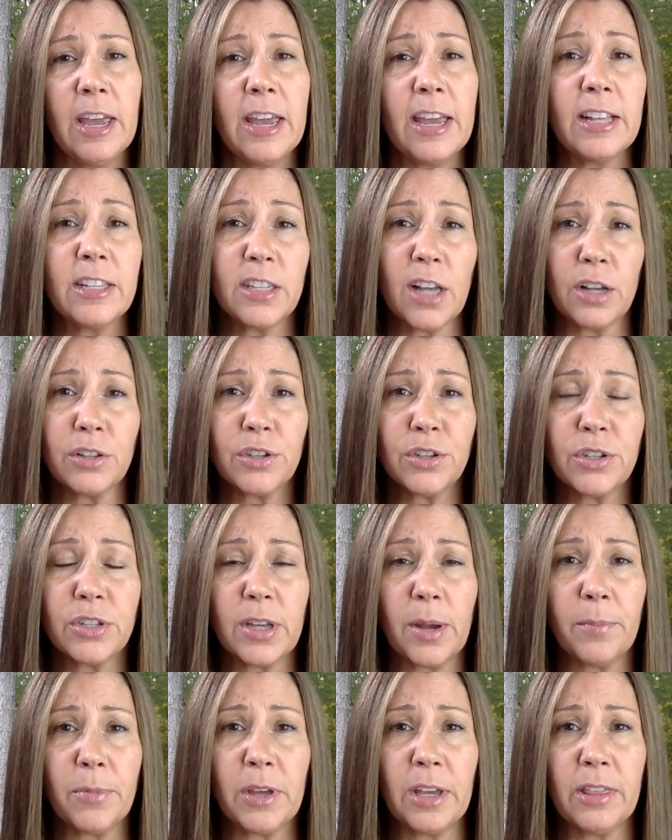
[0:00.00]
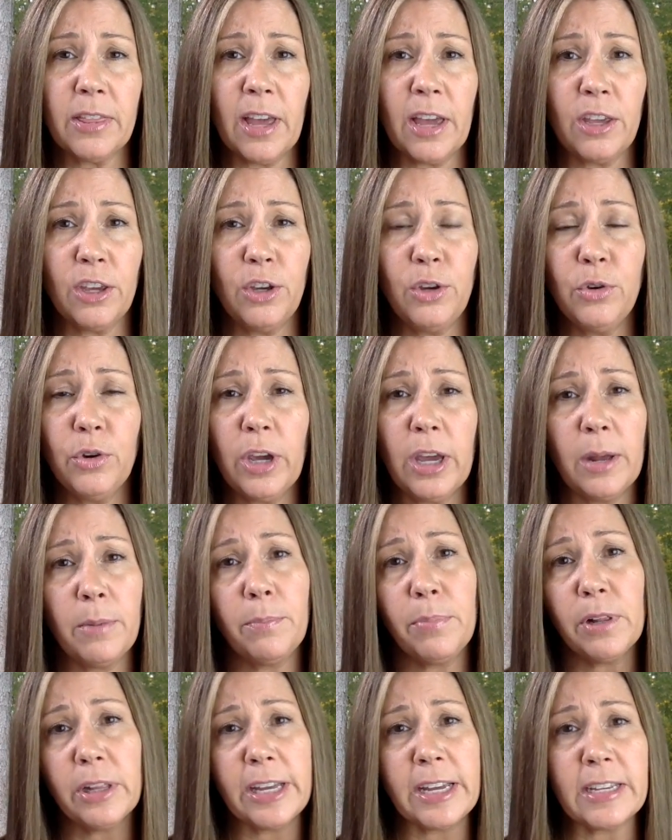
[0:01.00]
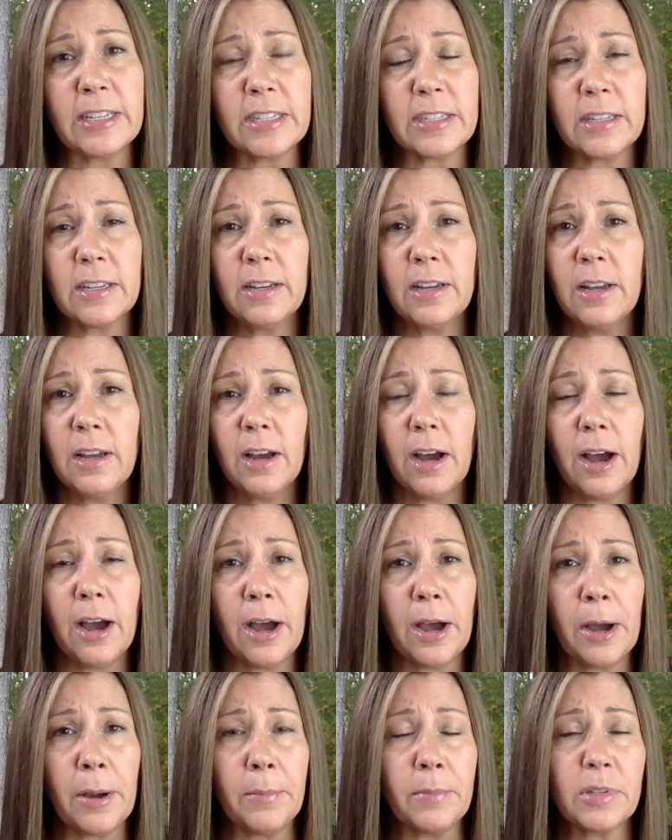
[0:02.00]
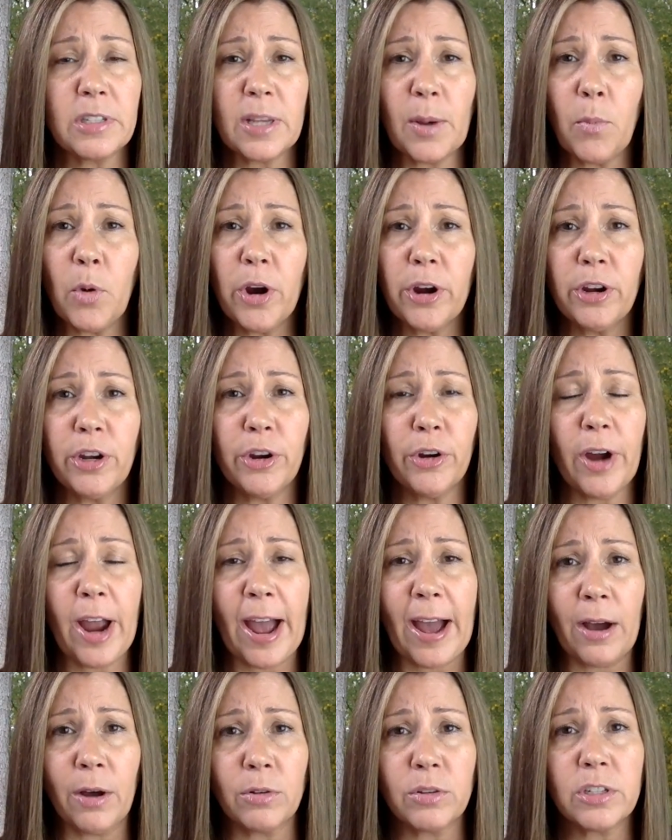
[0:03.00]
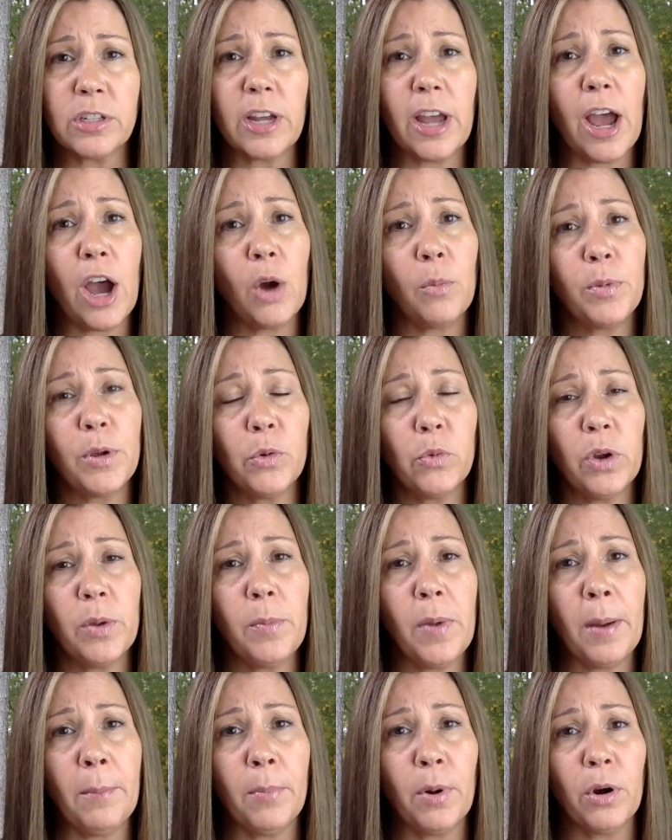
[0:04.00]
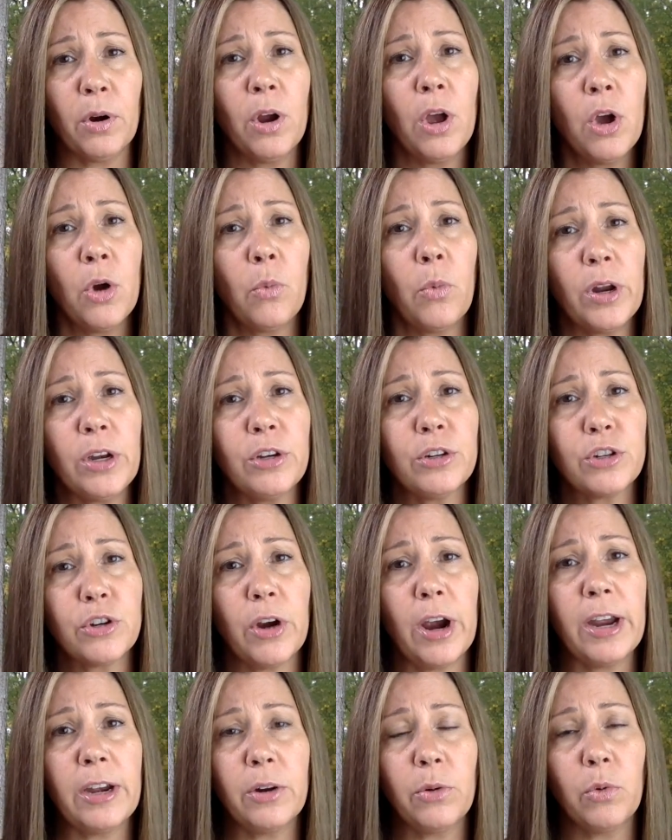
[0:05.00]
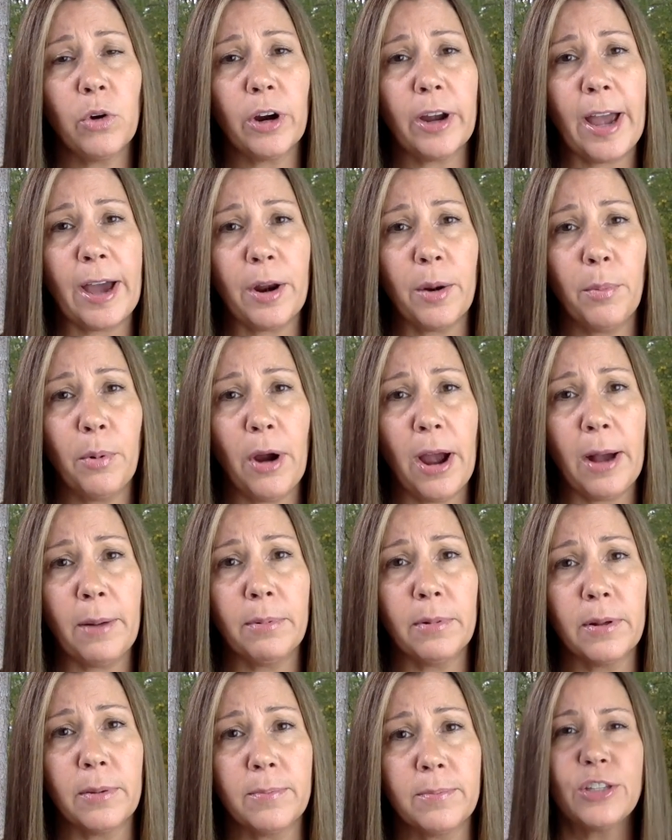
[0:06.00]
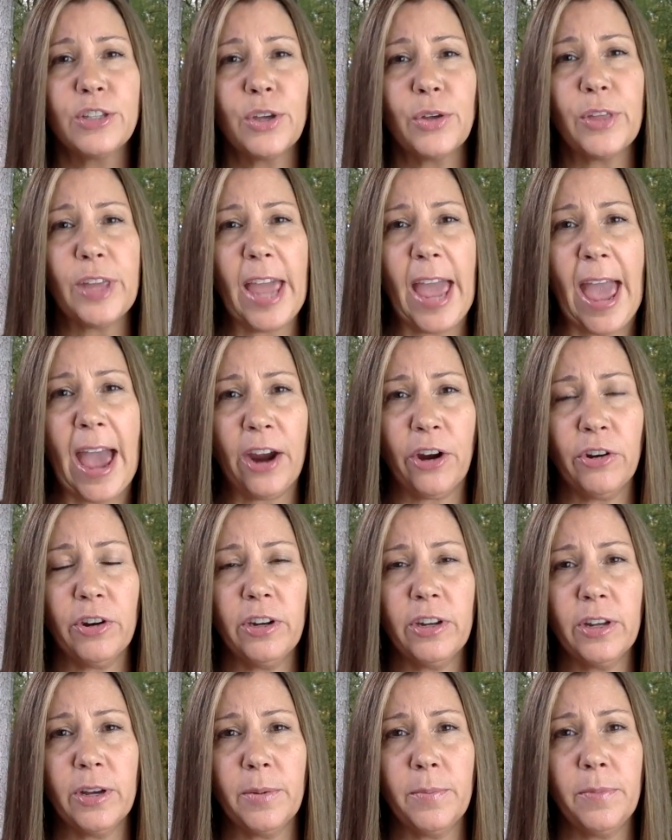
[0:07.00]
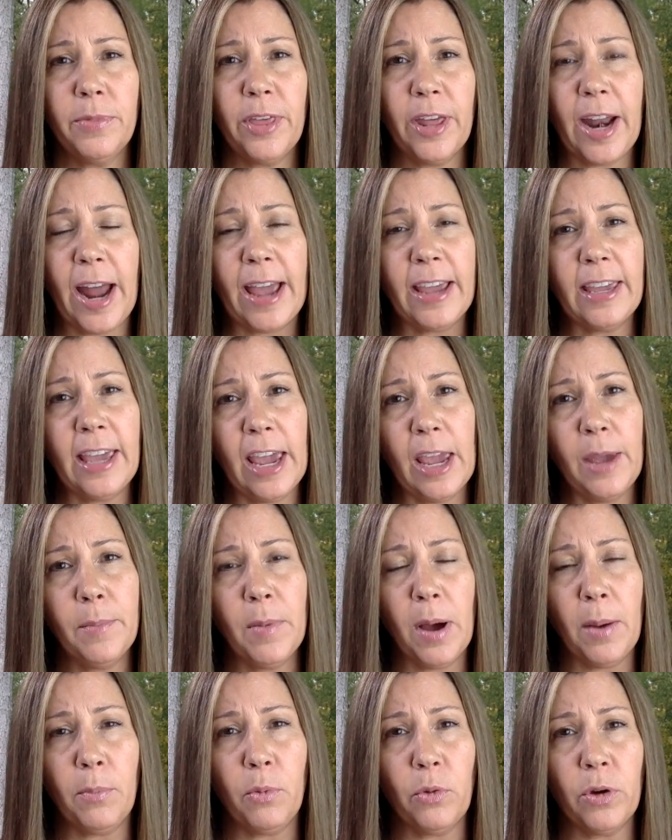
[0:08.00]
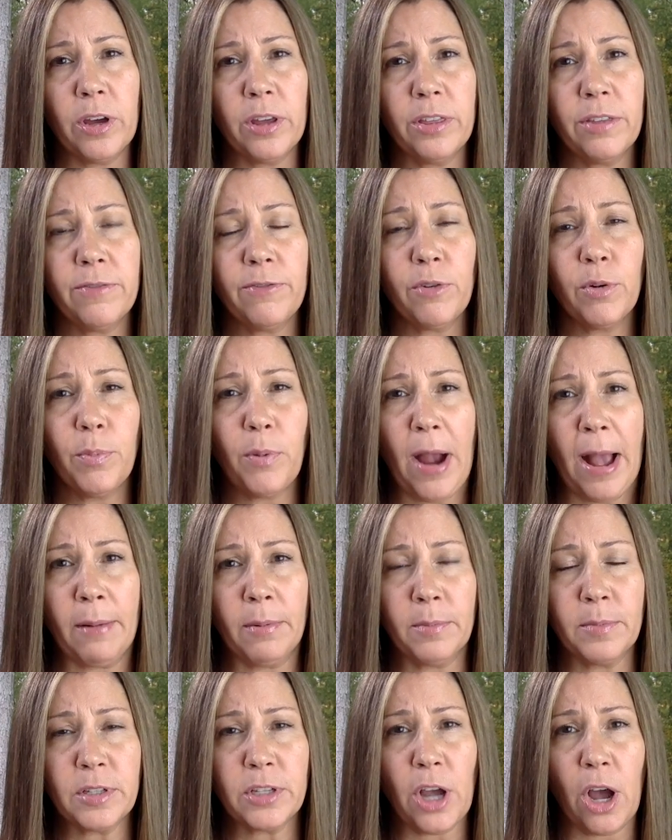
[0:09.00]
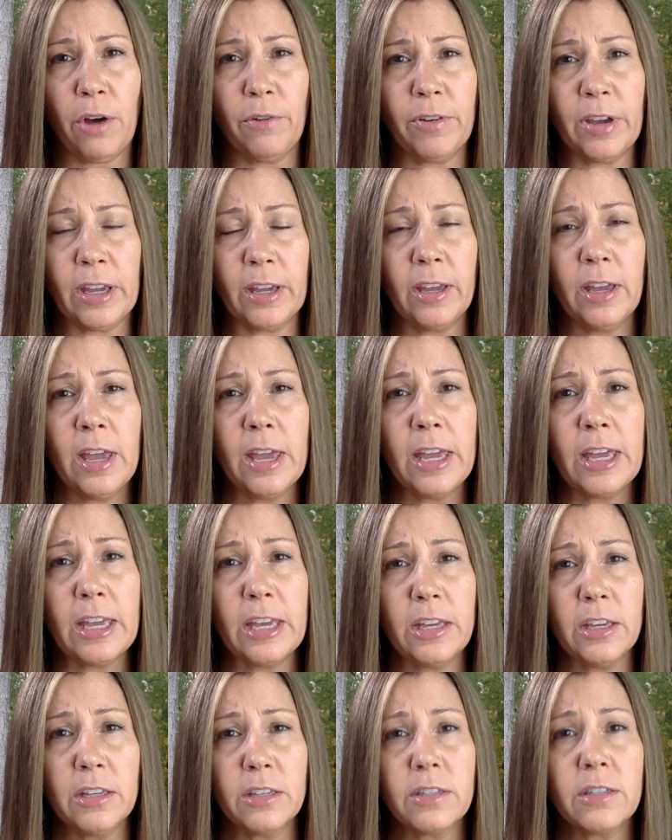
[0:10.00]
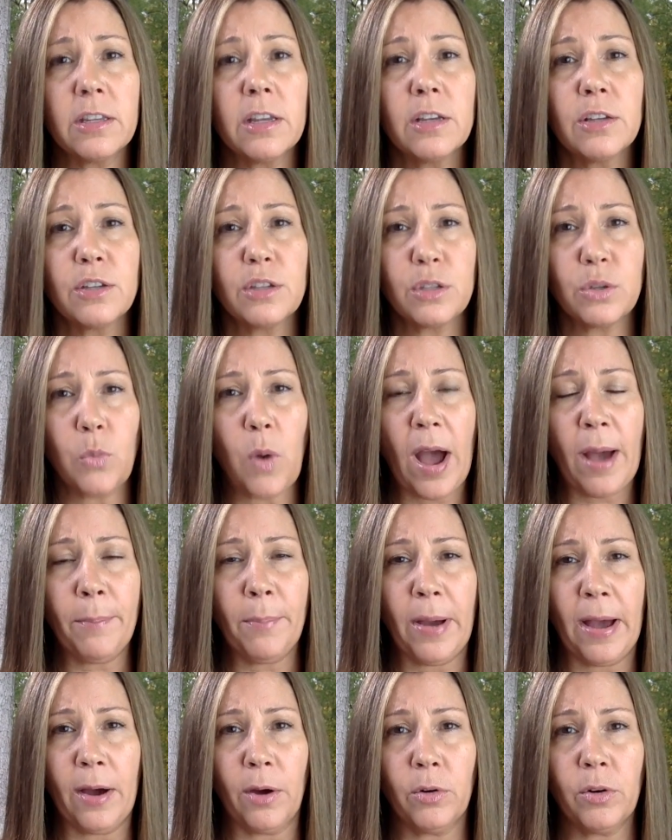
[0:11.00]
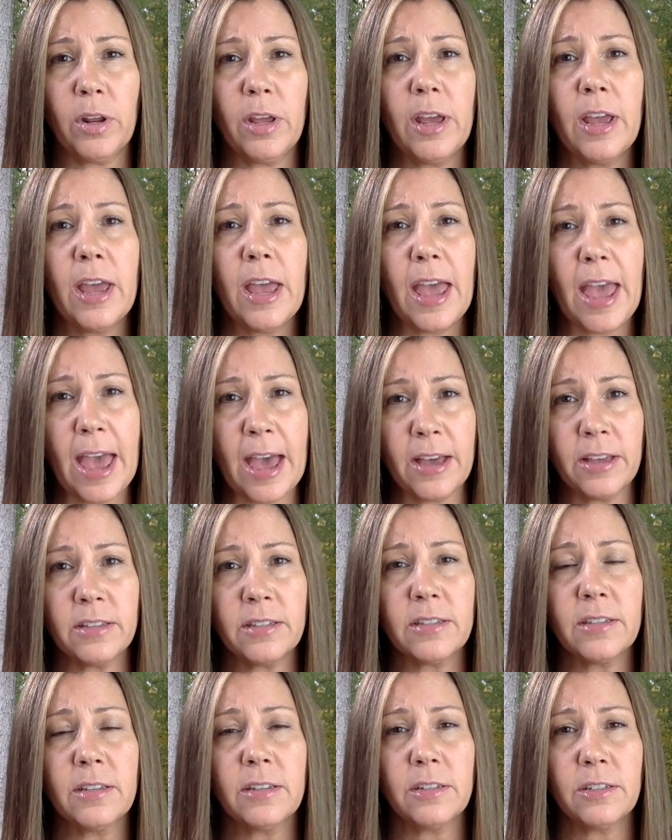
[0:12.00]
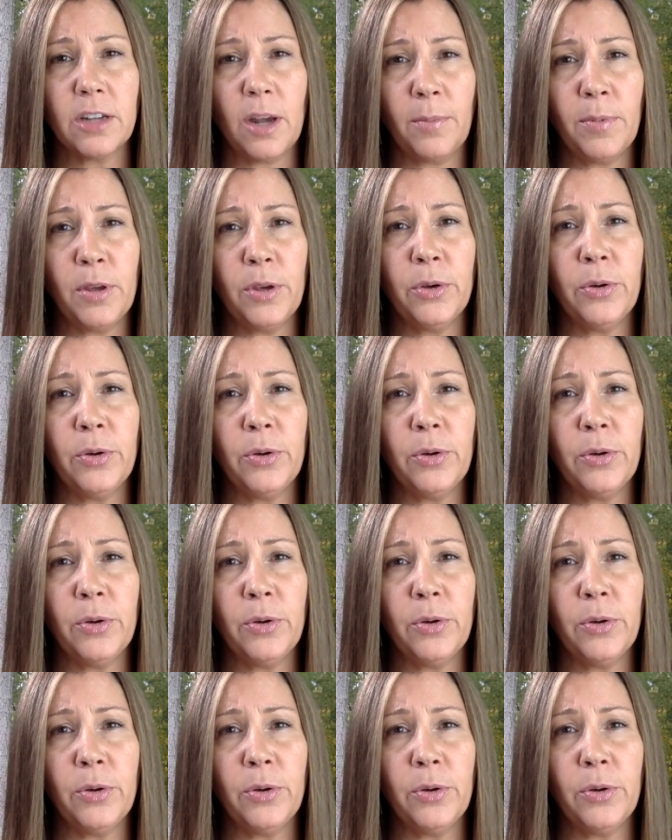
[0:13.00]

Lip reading: It's also something that you can place somewhere in your house to help you remember when you're trying to work out a problem. So the acronym that I came up with for problem solving is SWAP OUT, SWAP-out.